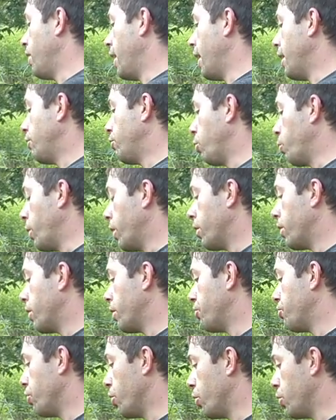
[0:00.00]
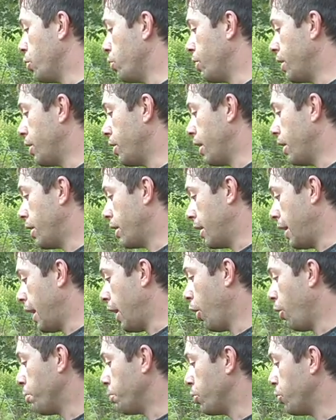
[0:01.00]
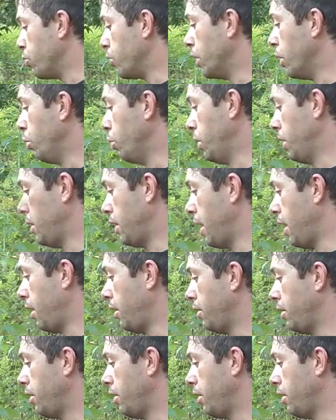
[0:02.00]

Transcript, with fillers: things that we're going to show you that can help you deal with that.